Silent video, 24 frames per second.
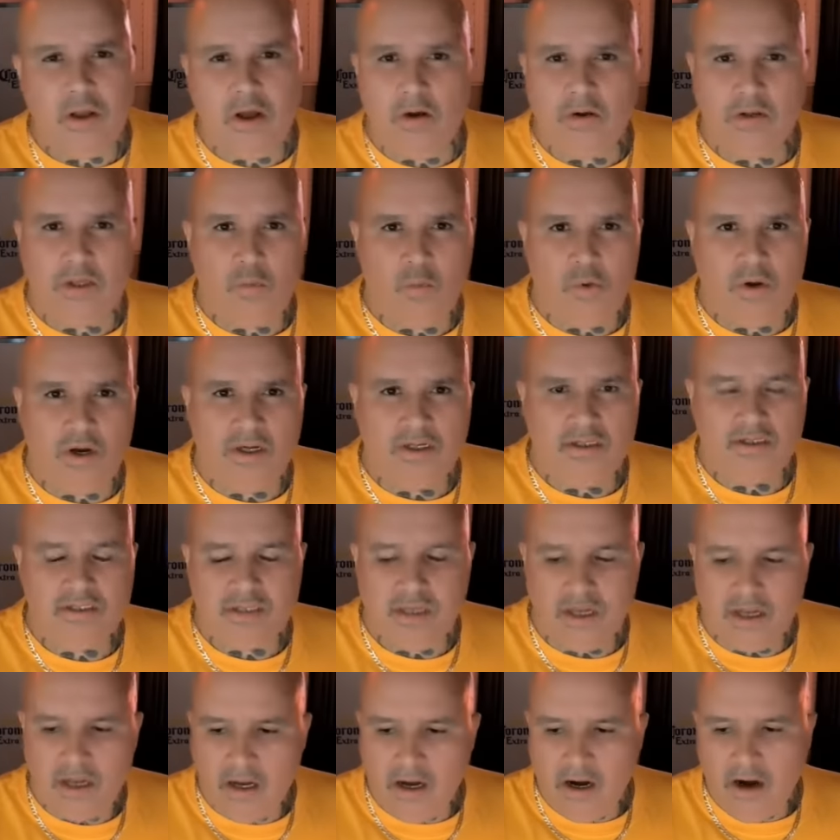long it
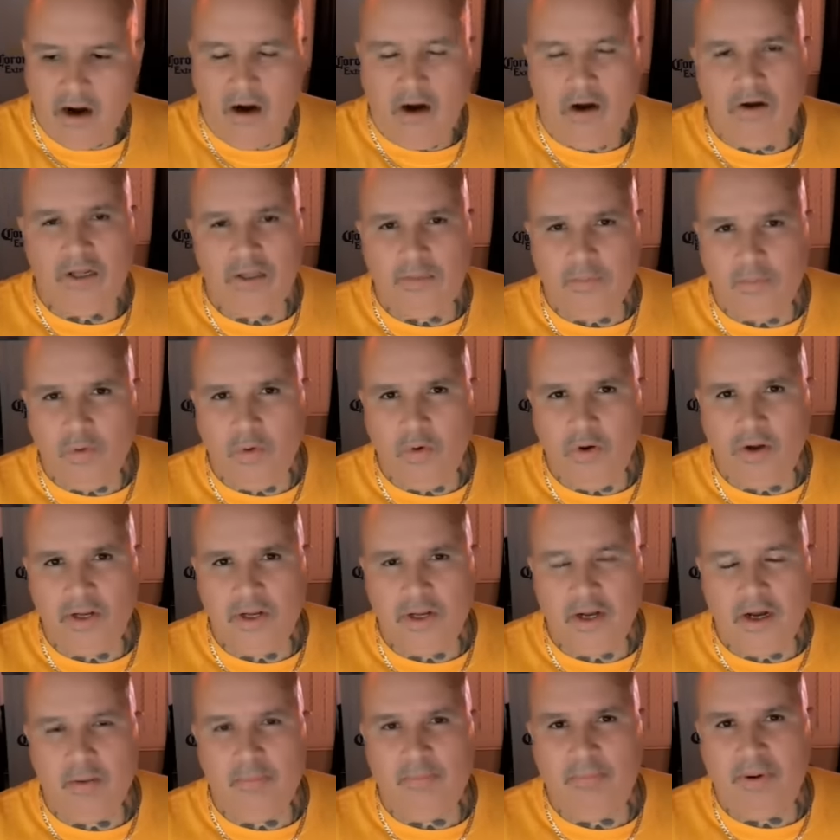was Artie
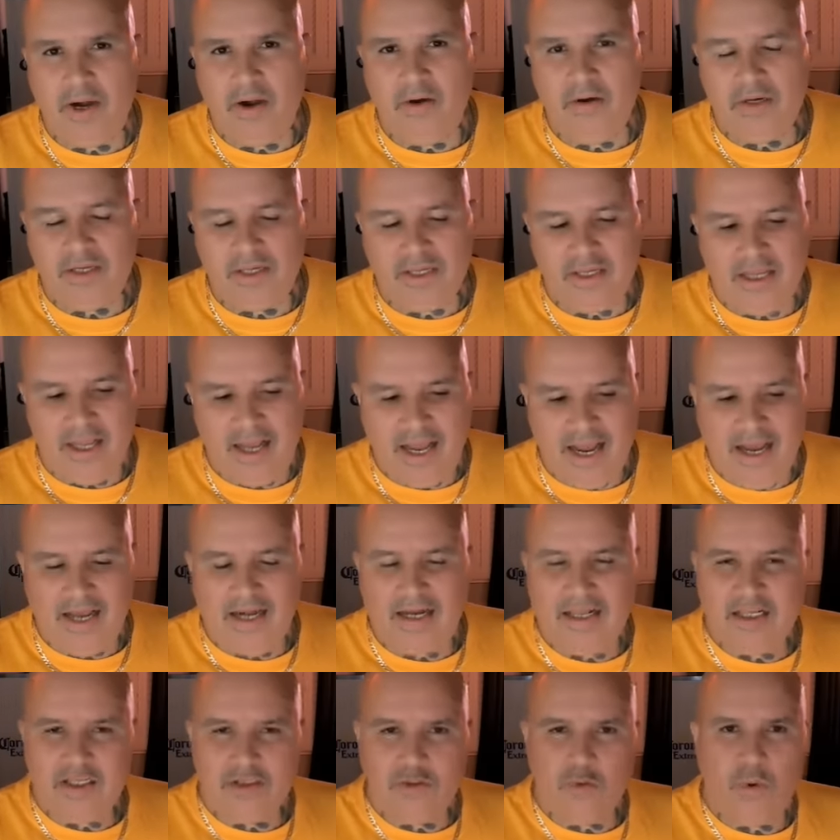Boy apparently
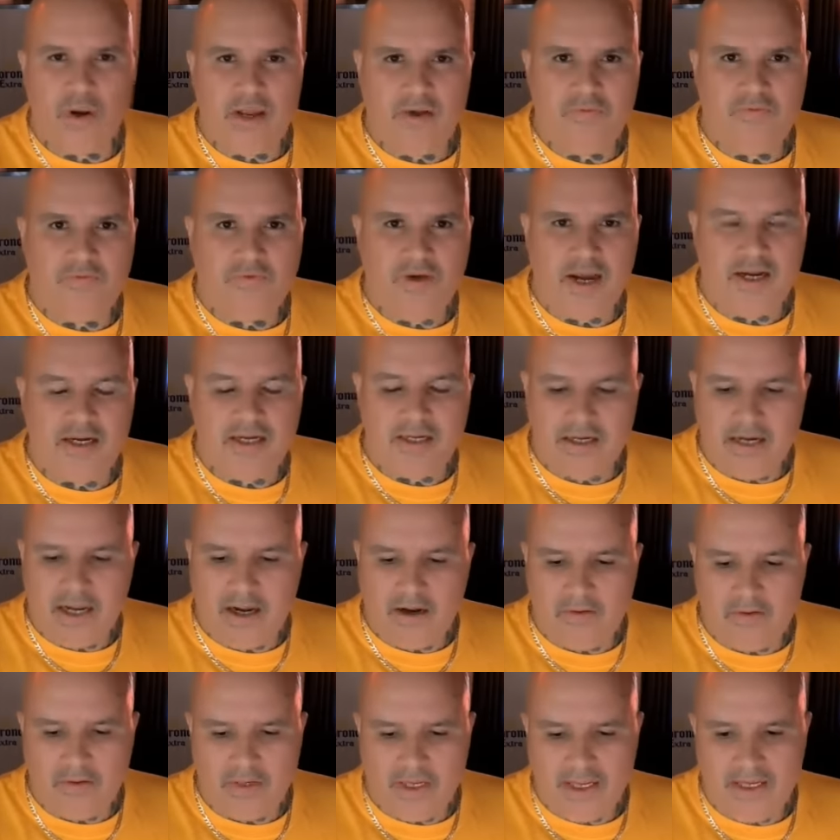had his way of finding
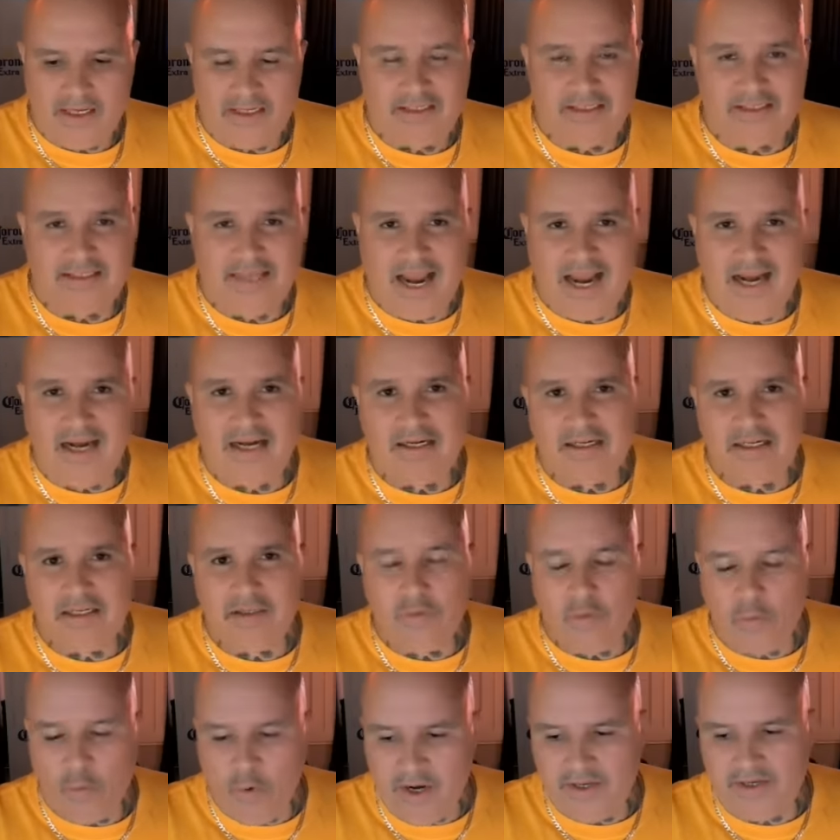out
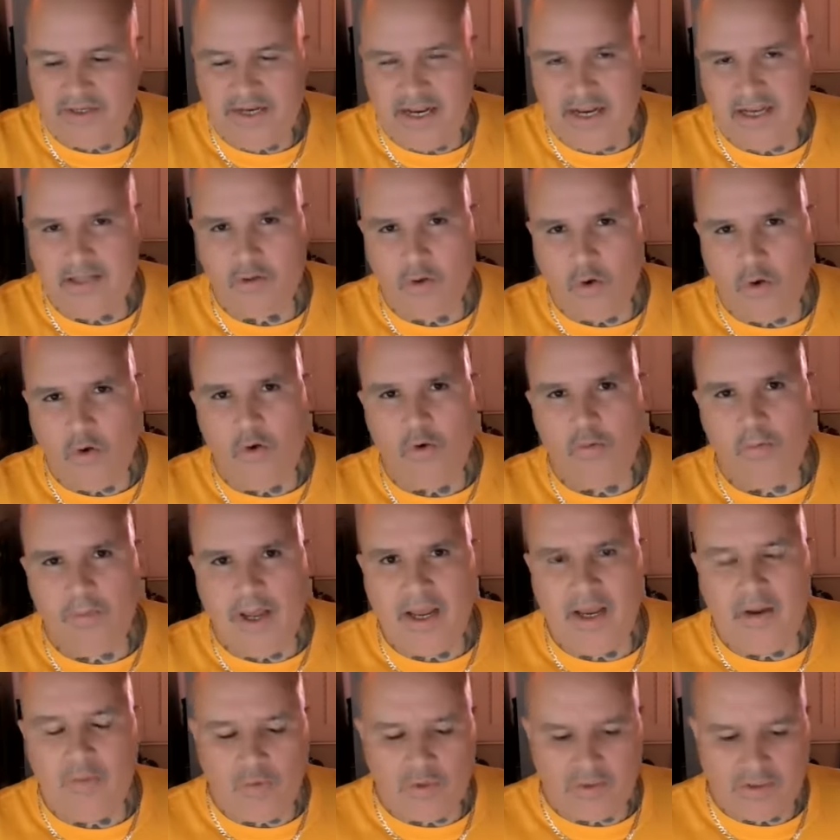exactly what day the old
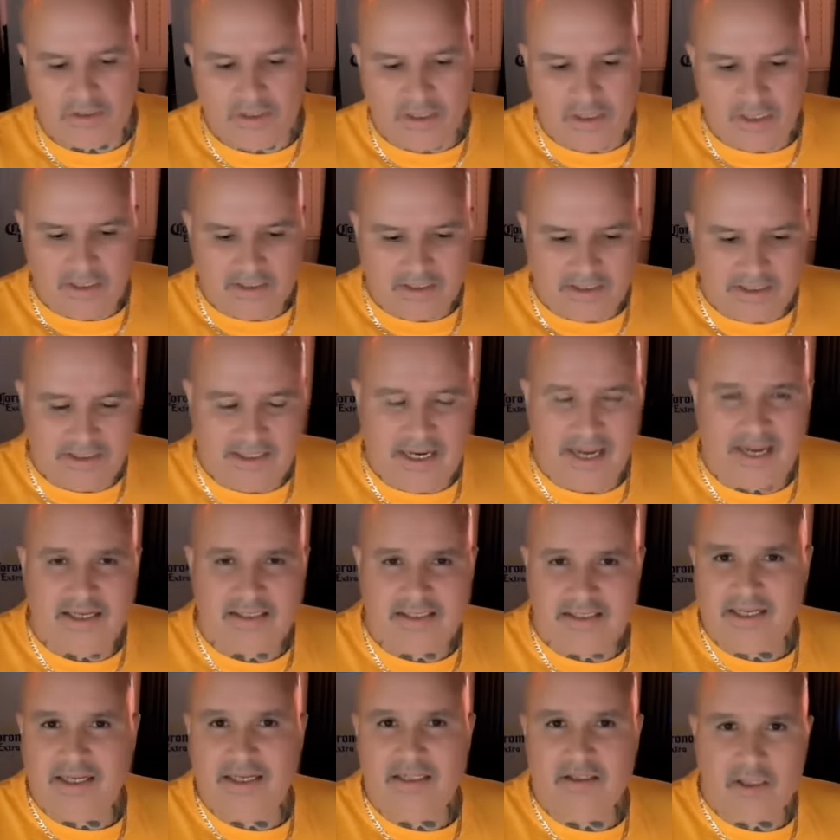man was
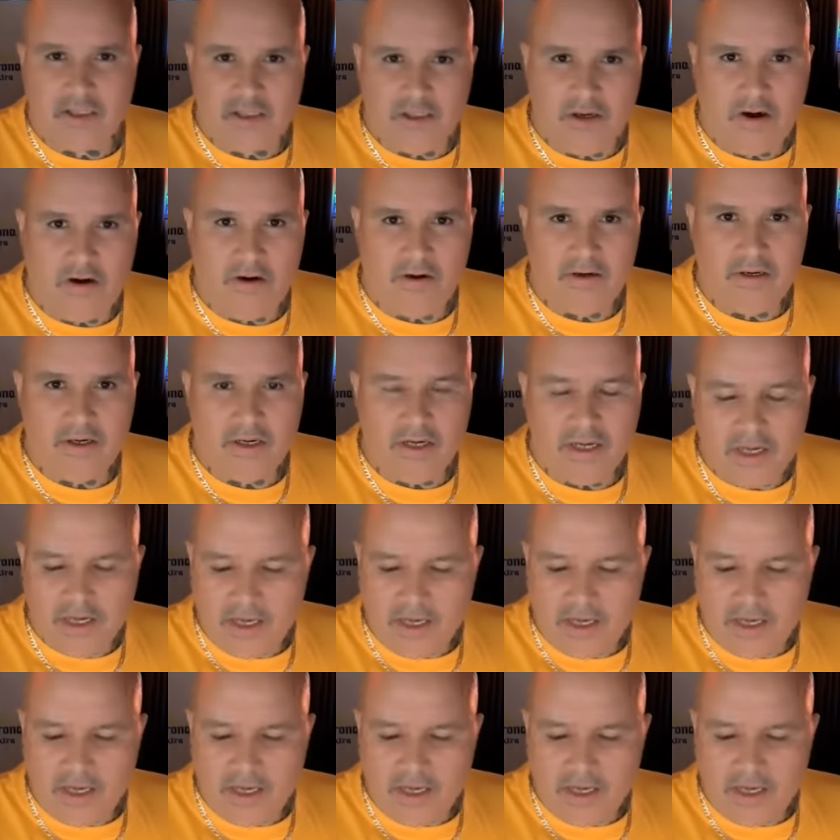set to hit the yard.